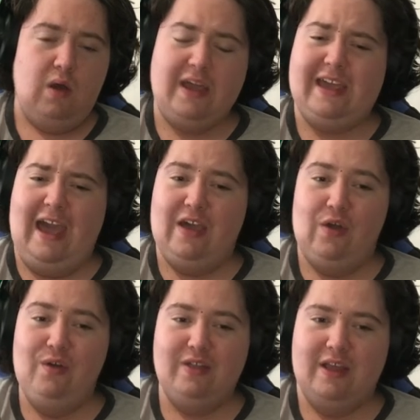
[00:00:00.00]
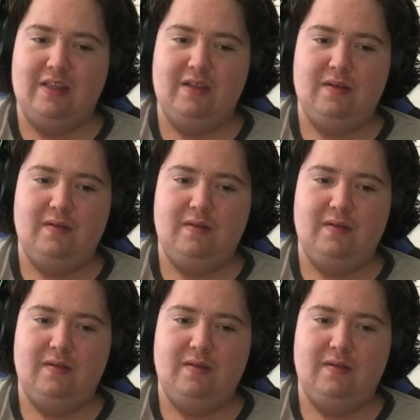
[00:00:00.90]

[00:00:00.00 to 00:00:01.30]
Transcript: Okay, who then?